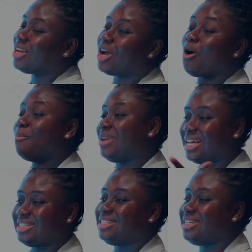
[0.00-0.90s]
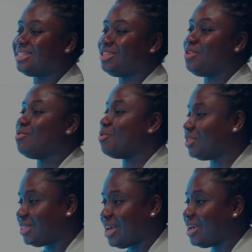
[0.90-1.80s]
what the complexities being
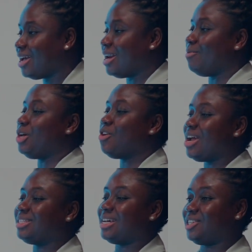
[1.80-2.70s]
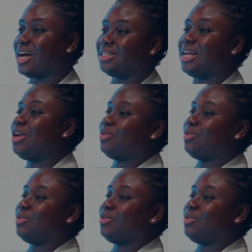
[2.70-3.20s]
roasting, and then we create a chart that